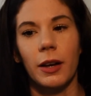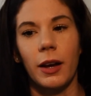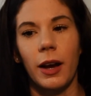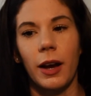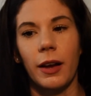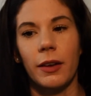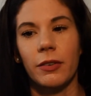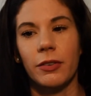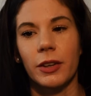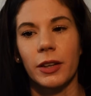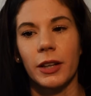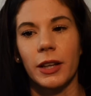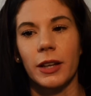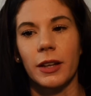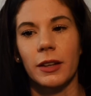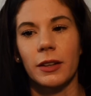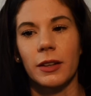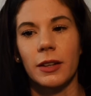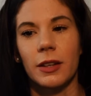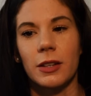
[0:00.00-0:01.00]
I feel like
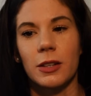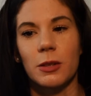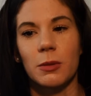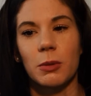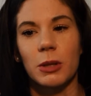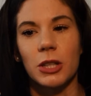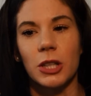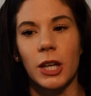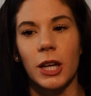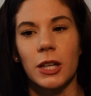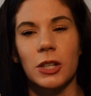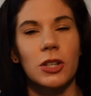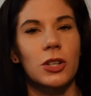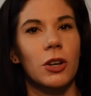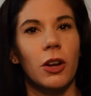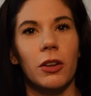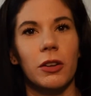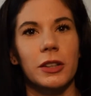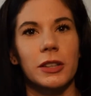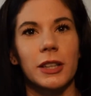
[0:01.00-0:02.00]
it needs to be changed
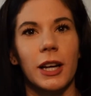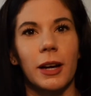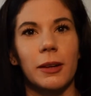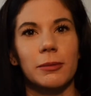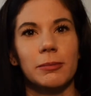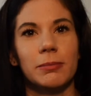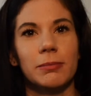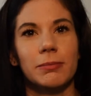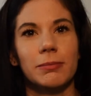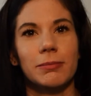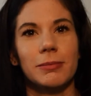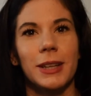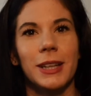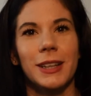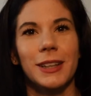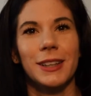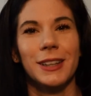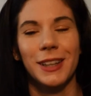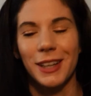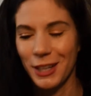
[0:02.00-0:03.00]
all the time.
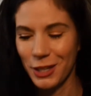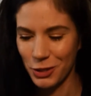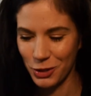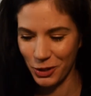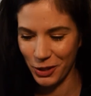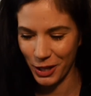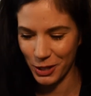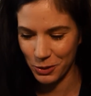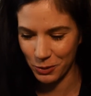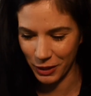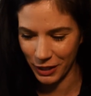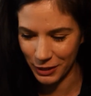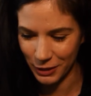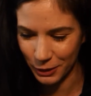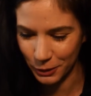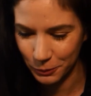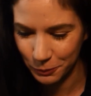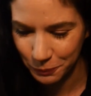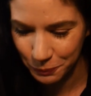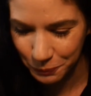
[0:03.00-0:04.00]
So that's what I do.